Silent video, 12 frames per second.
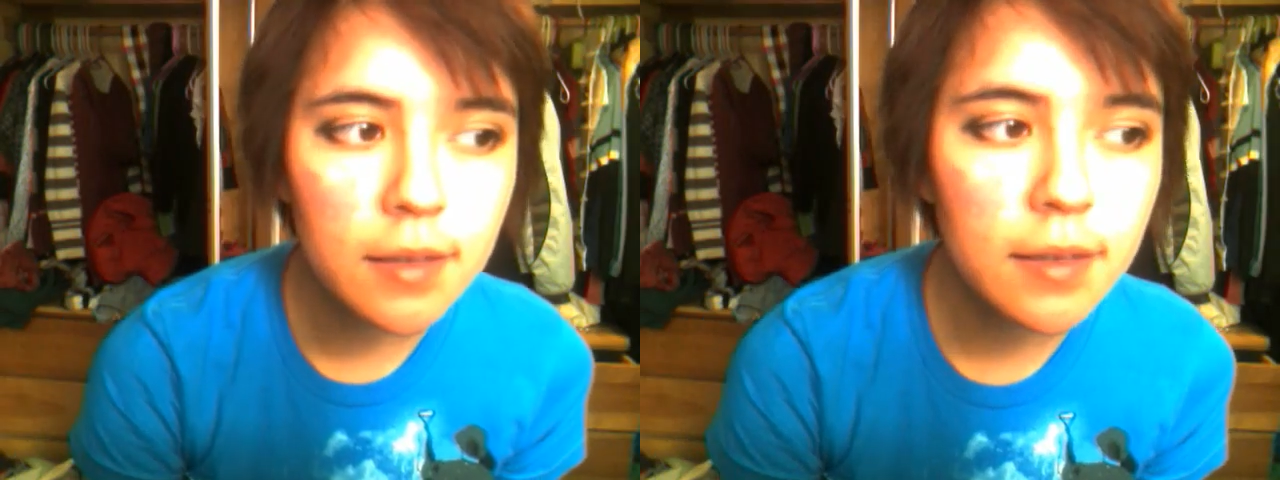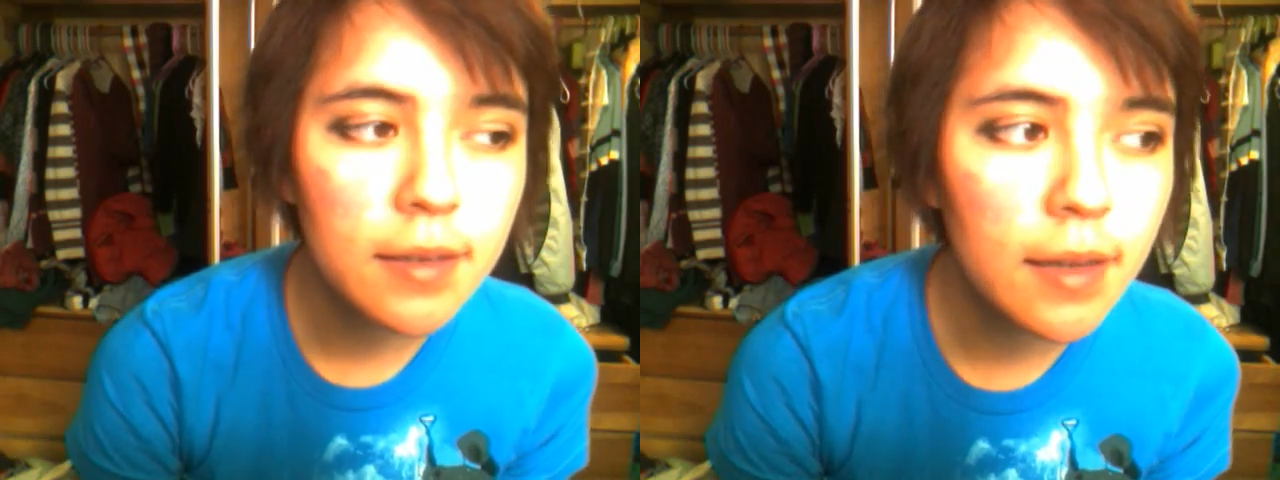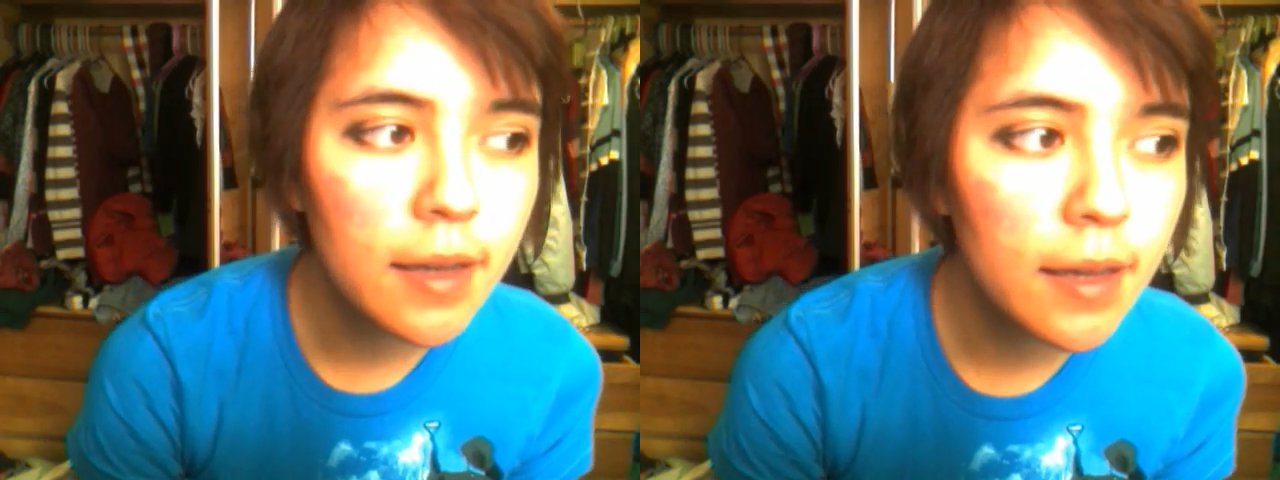
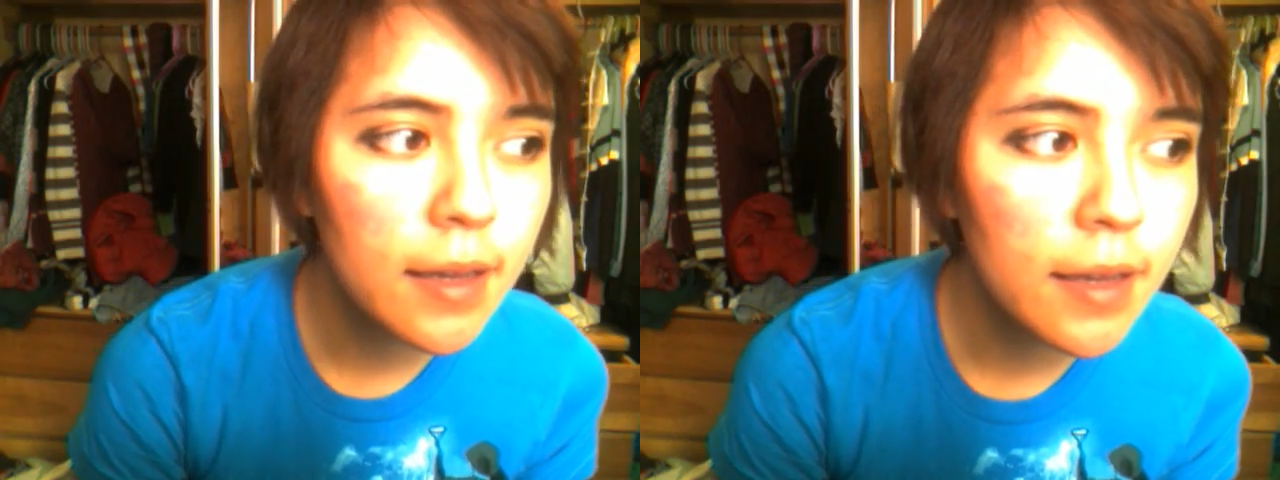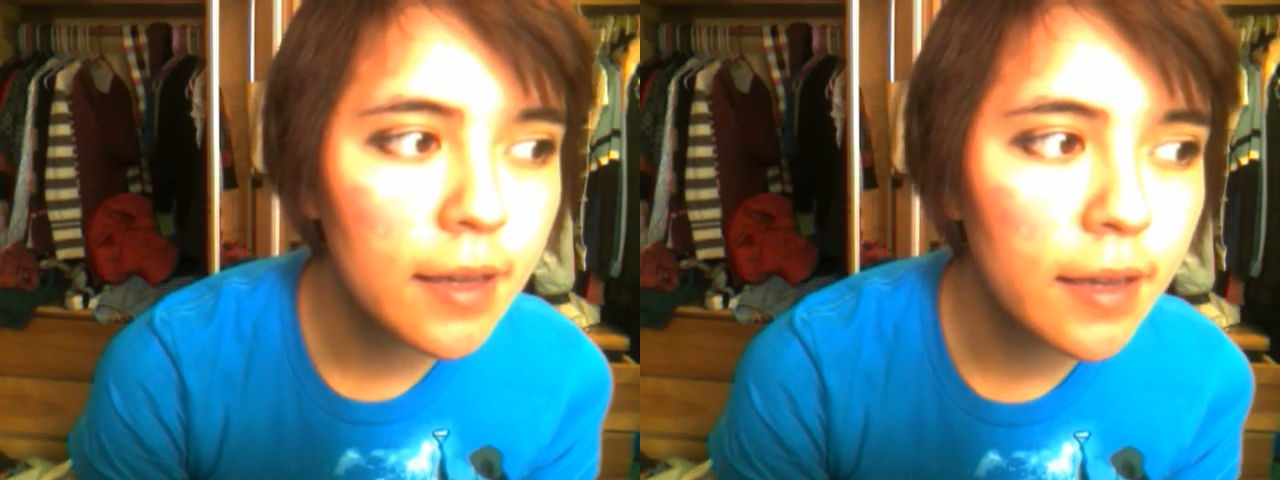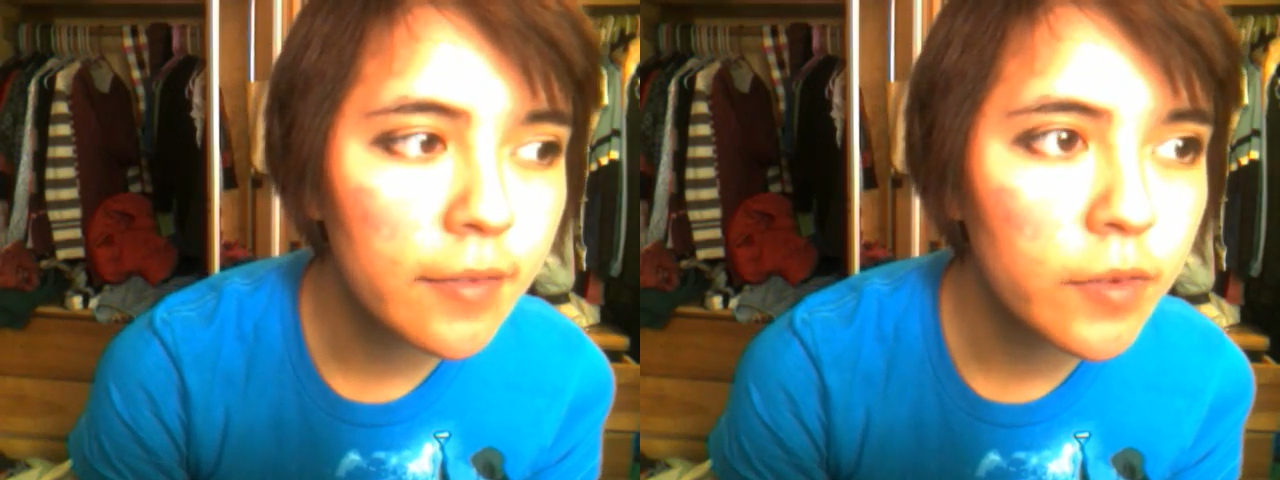and
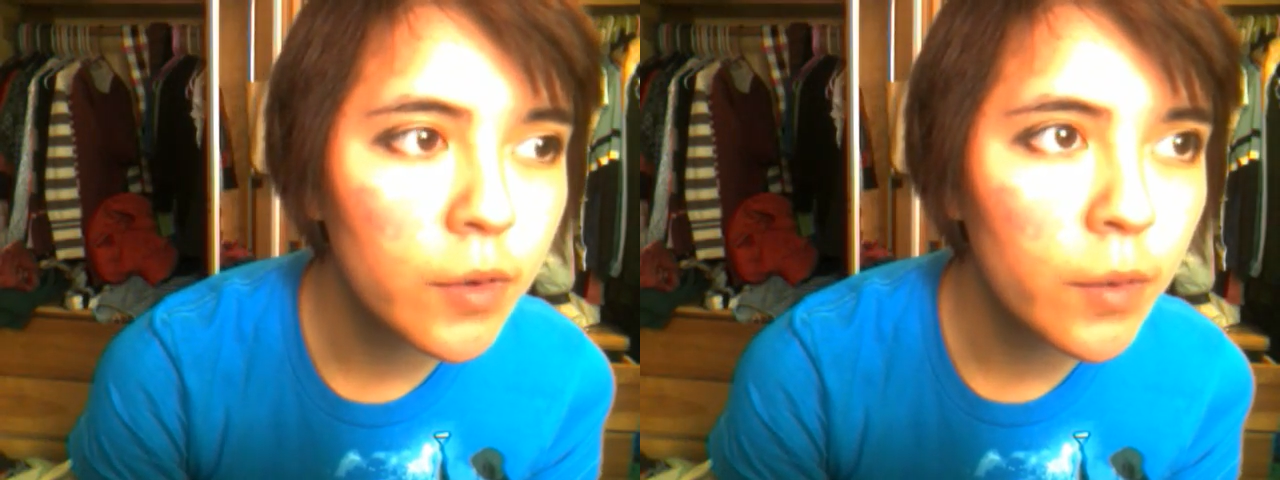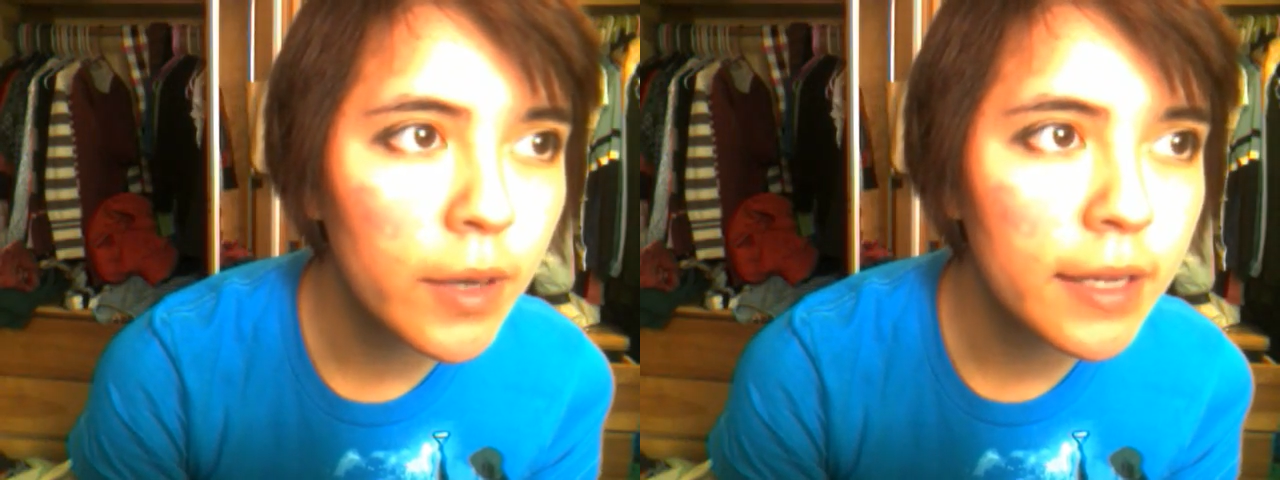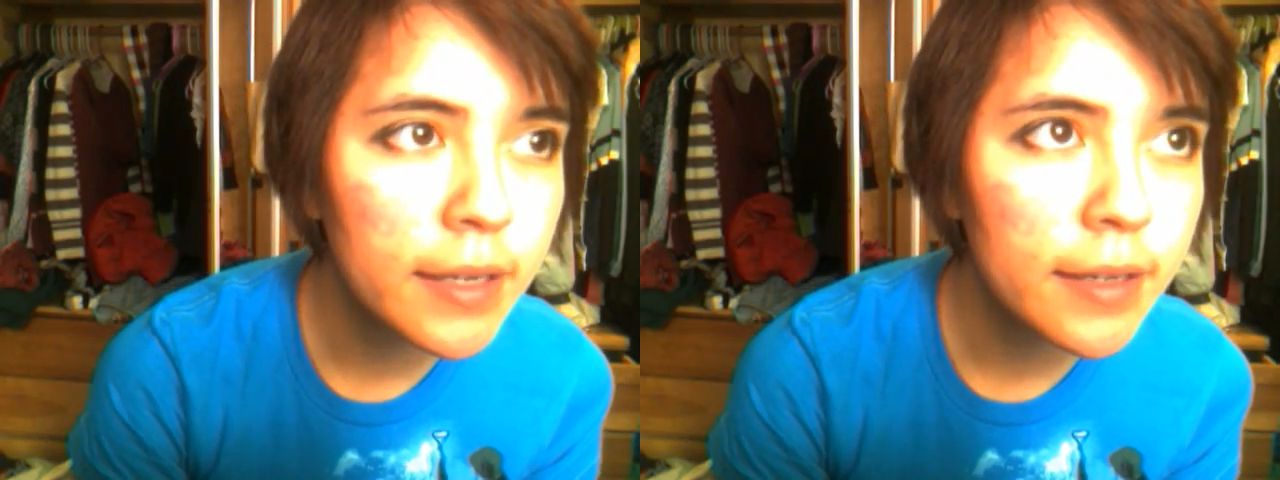I have
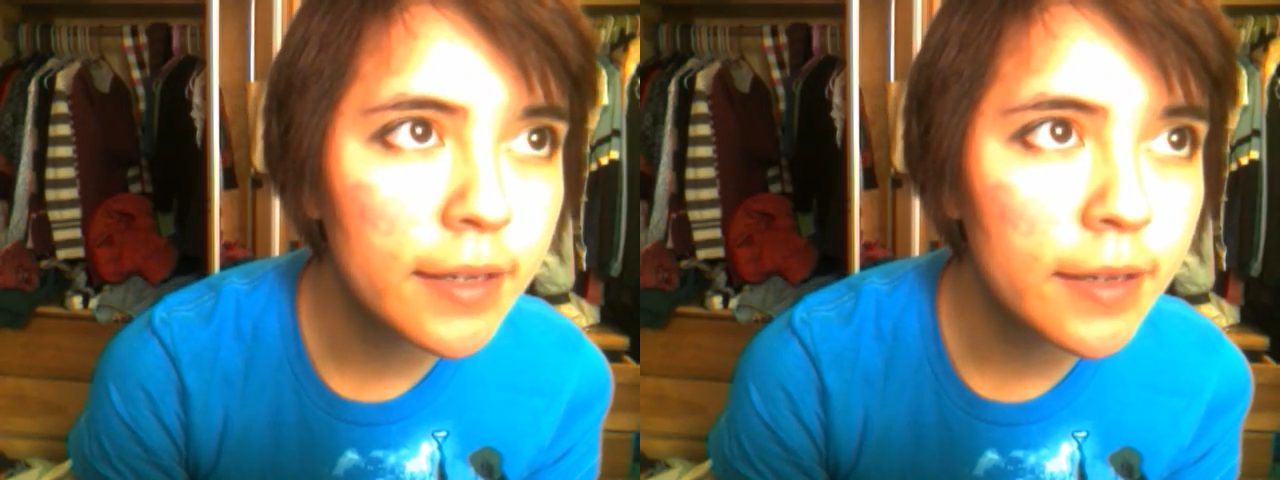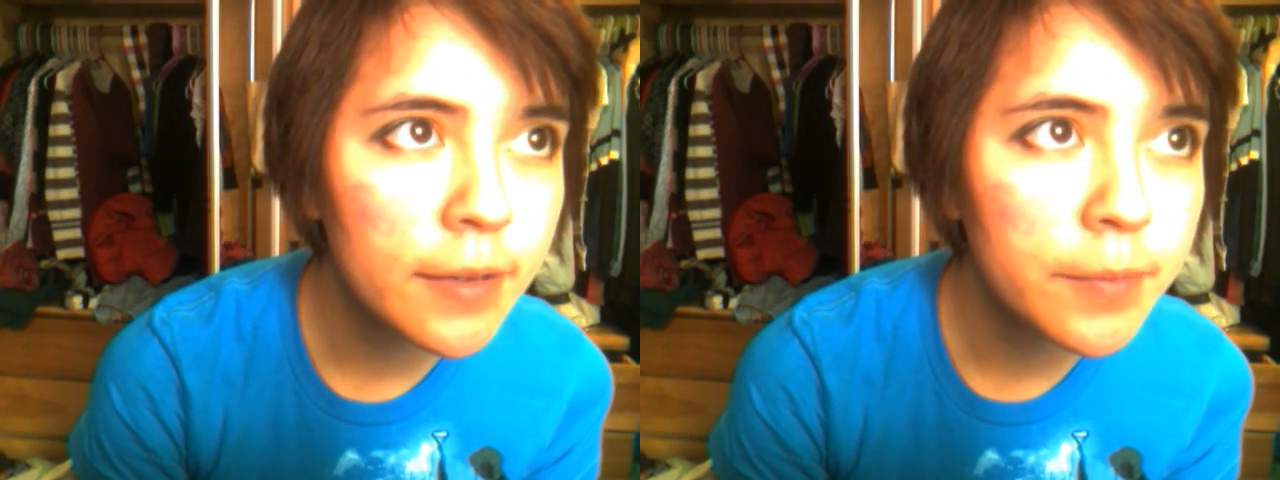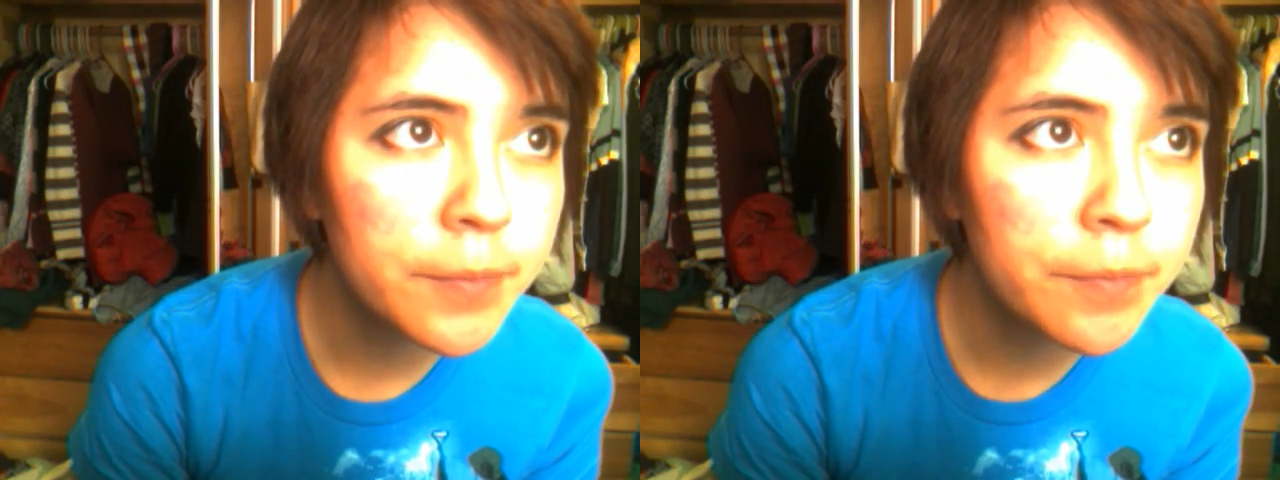no
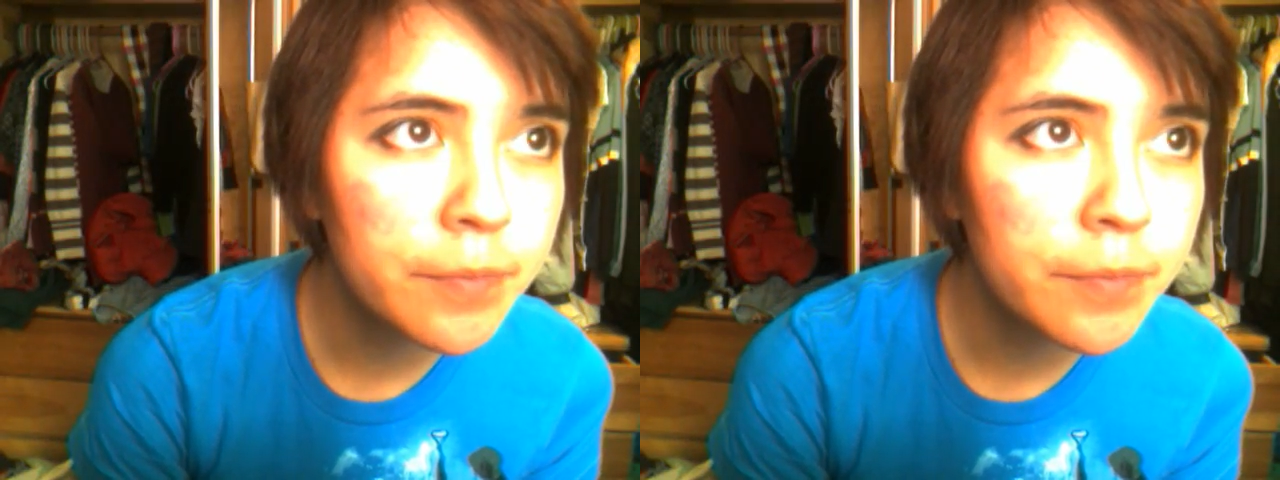idea